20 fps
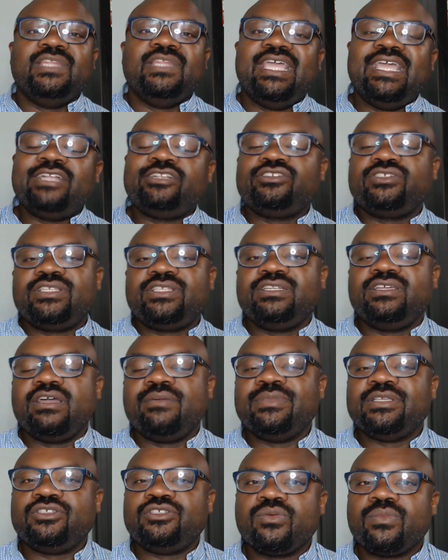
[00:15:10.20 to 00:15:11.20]
Interest income
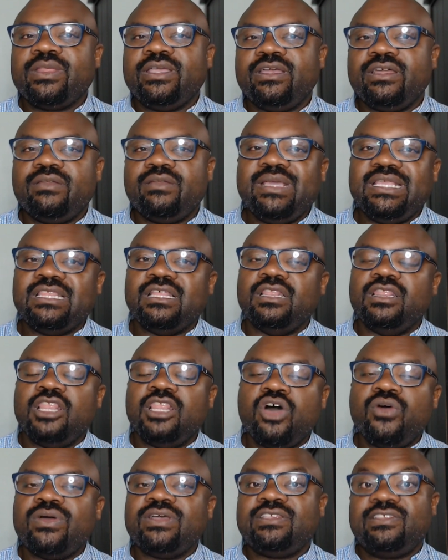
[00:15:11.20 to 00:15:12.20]
is normally going to be the
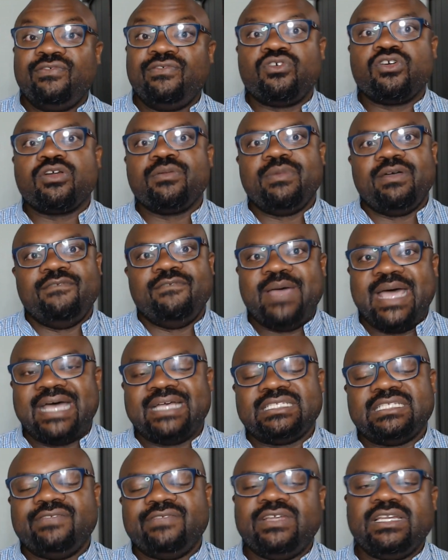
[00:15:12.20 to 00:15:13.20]
lowest form of
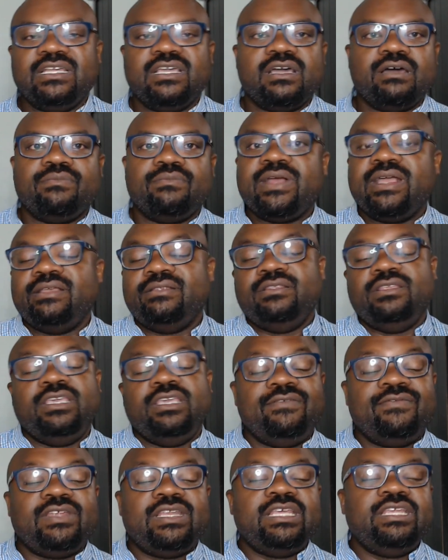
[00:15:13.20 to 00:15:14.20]
passive income, right?
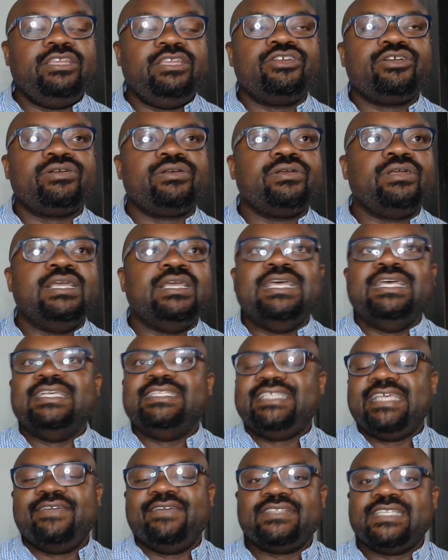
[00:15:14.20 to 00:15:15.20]
Even in your
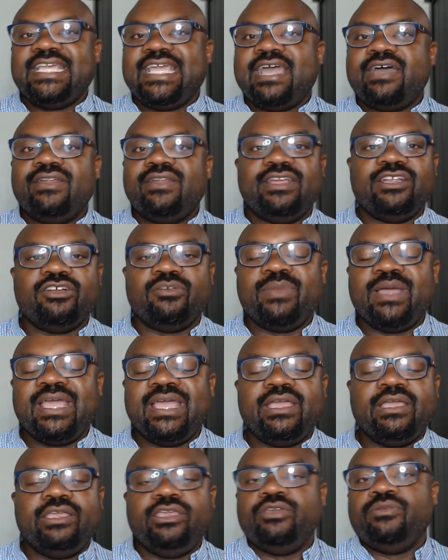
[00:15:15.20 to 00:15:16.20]
savings account at your
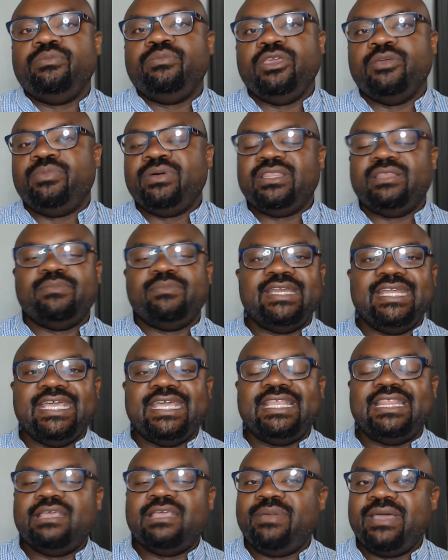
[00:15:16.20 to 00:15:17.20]
bank, you, you put the money
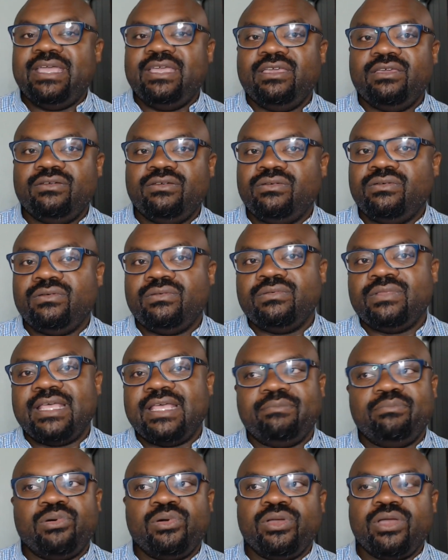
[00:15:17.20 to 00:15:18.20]
in, they pay you
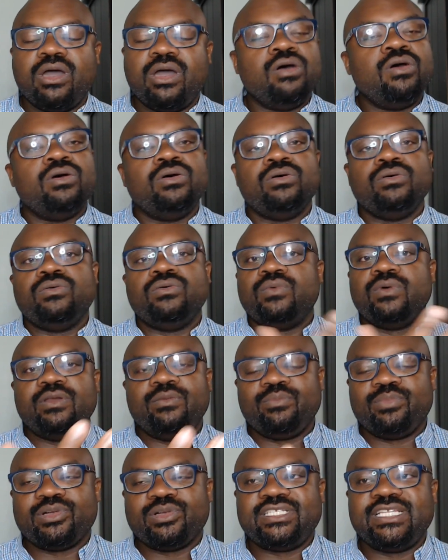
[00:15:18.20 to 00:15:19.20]
like
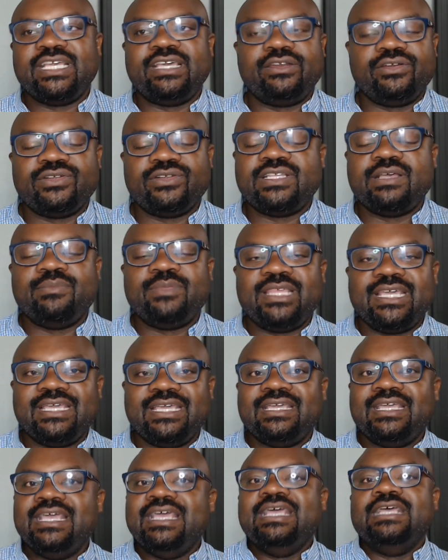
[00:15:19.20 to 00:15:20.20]
0.001% or something,
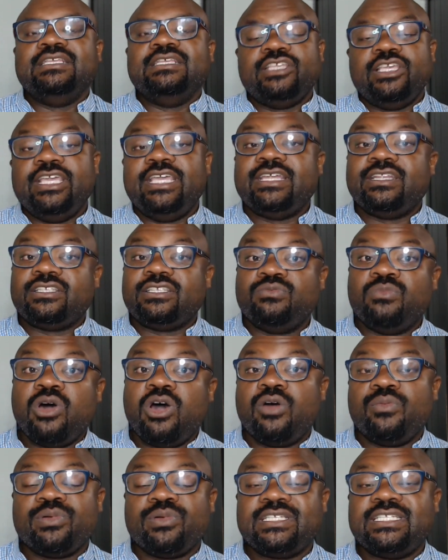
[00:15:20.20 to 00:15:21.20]
so you get a
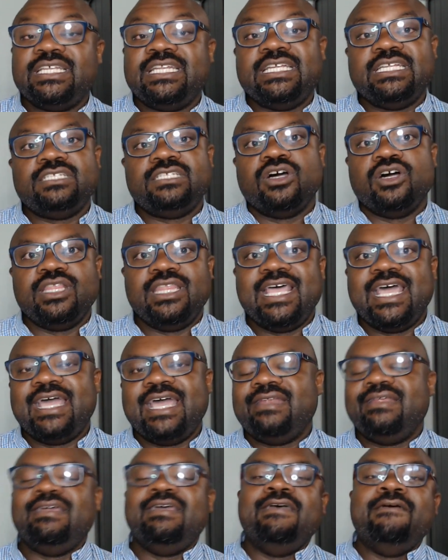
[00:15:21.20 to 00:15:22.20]
small percentage on that